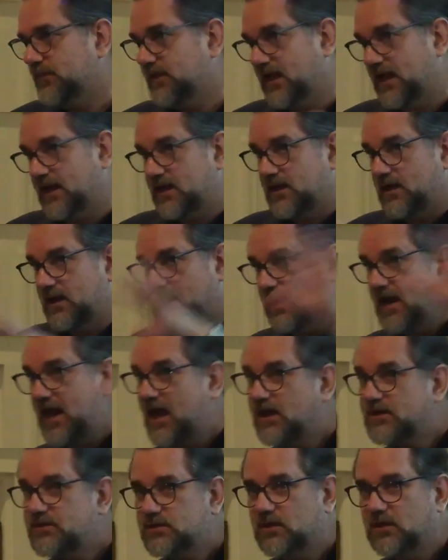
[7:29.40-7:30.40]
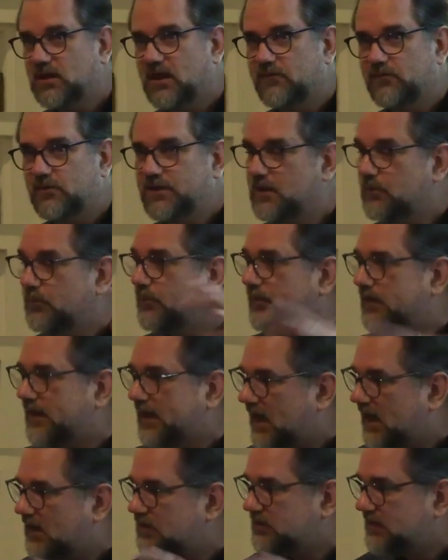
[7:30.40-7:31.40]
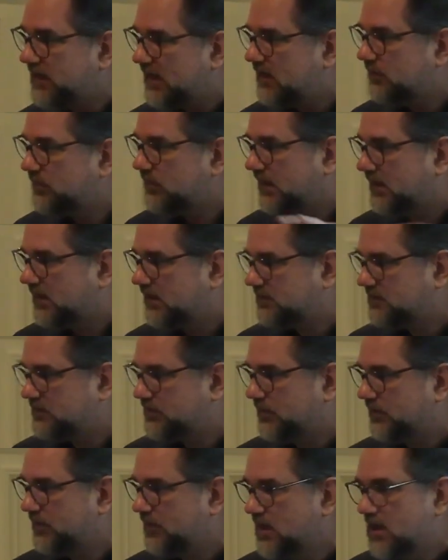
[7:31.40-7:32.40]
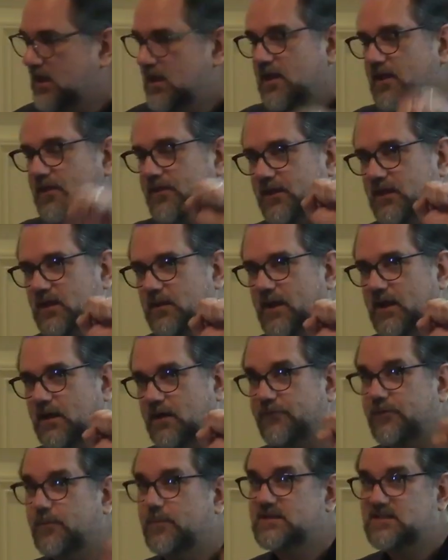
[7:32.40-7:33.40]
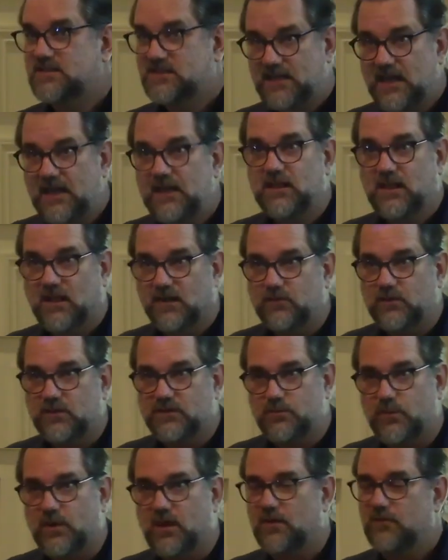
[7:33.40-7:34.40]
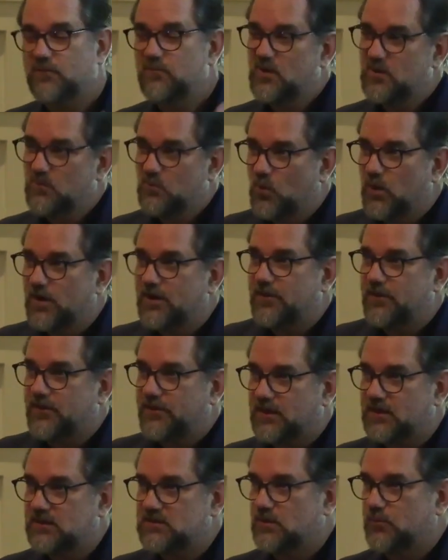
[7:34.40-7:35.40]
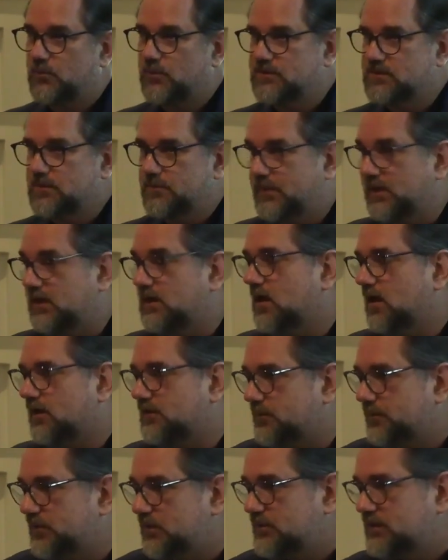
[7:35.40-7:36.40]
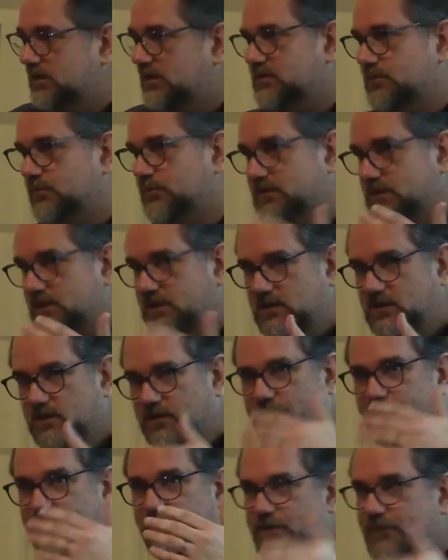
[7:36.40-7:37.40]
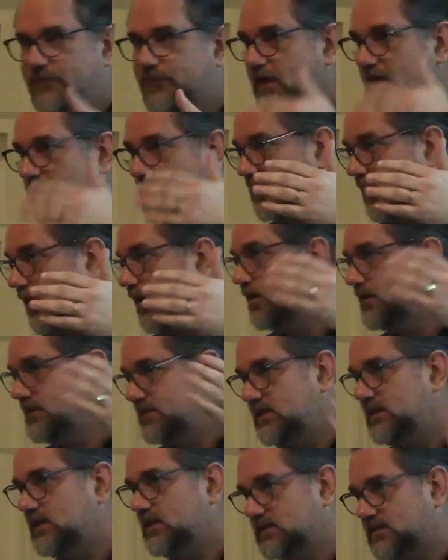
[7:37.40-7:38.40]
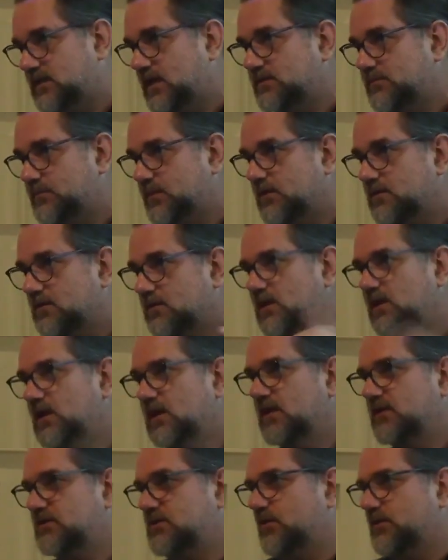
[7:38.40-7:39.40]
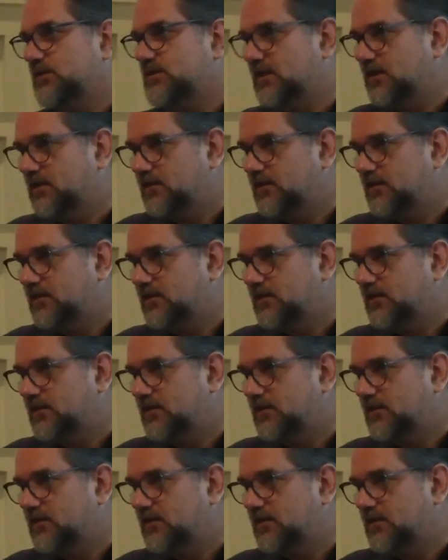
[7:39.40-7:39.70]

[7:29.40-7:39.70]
at a national level, and then we were actually able to think about it from a state level as well. And one of the things that was a big contribution was the famed RT assessment. And so it's